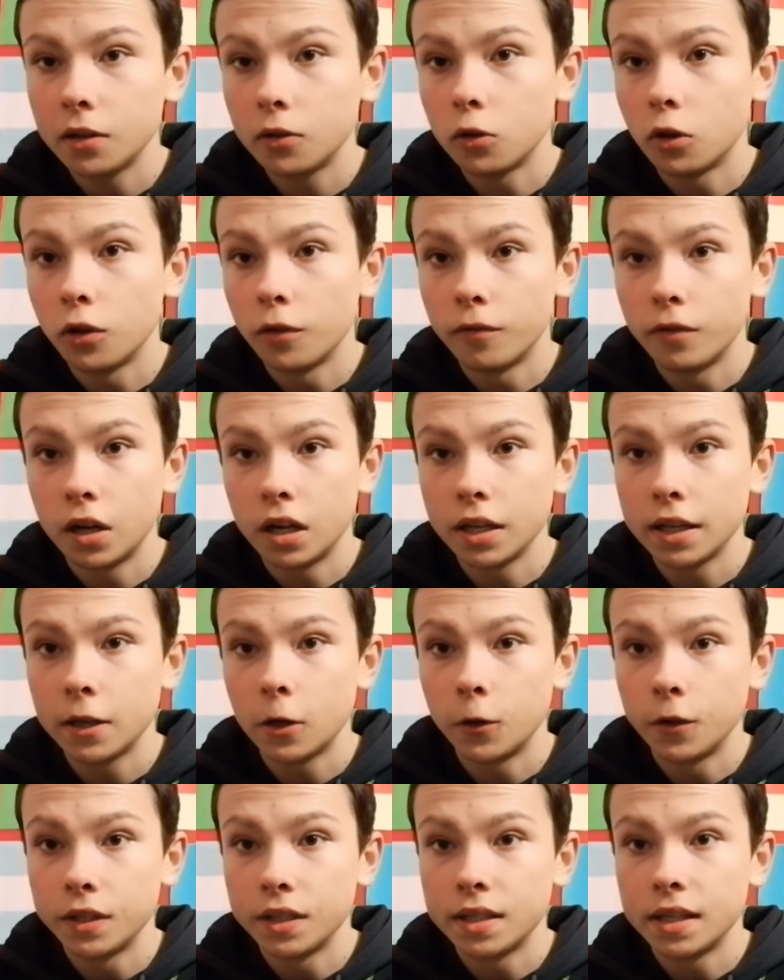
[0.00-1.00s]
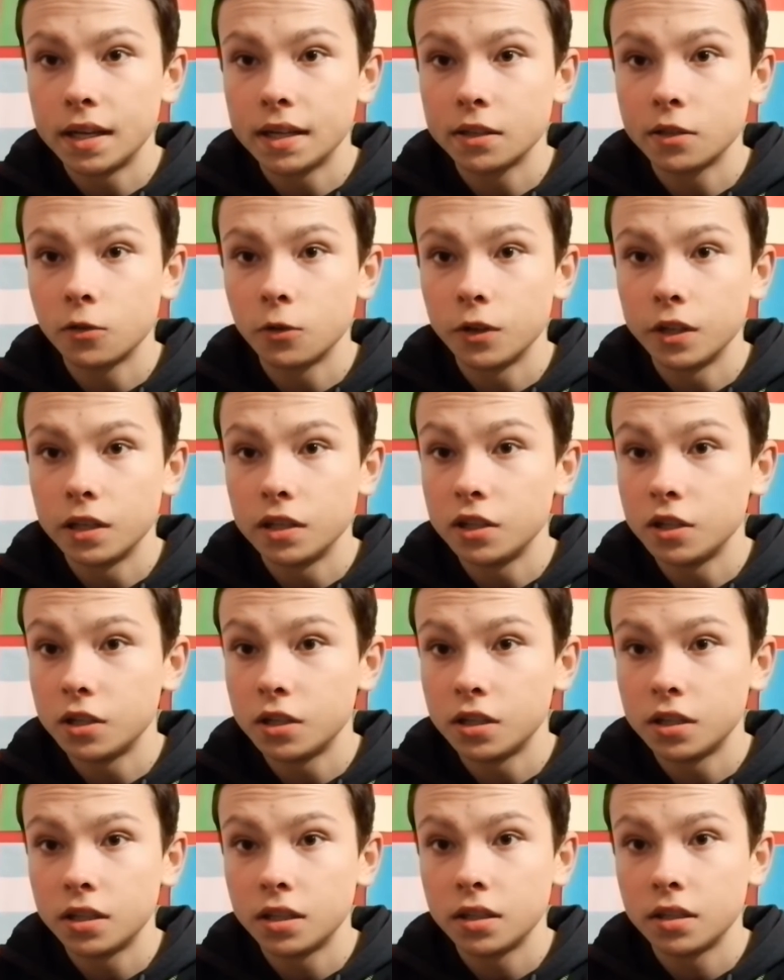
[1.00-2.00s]
got the right contact on it
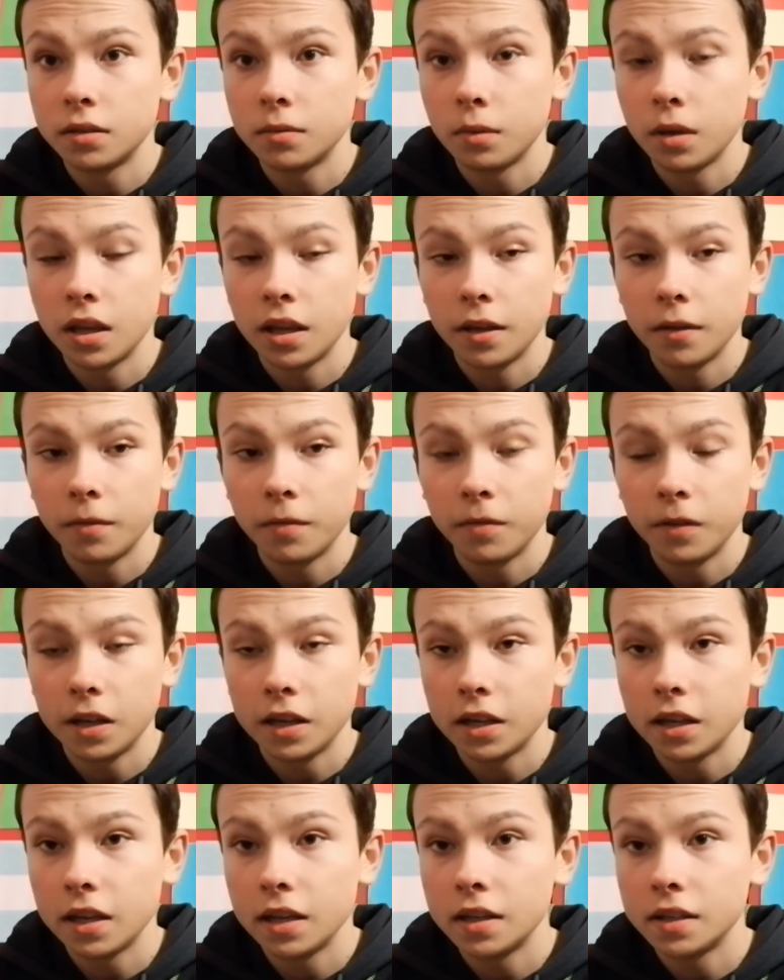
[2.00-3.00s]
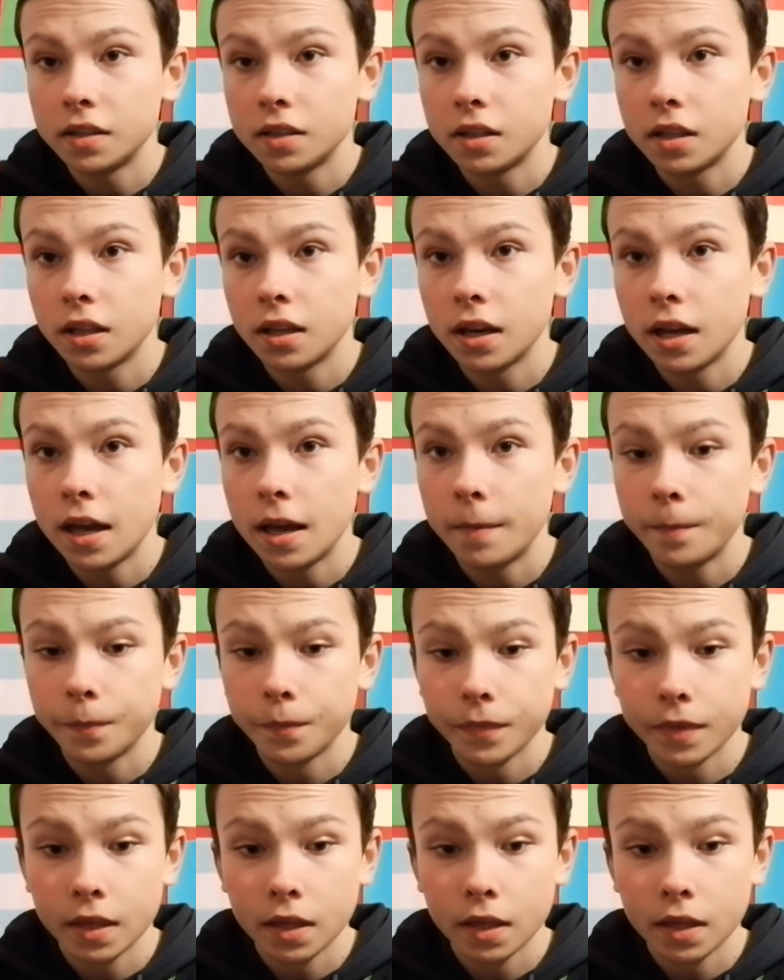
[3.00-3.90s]
just to flick it into the net.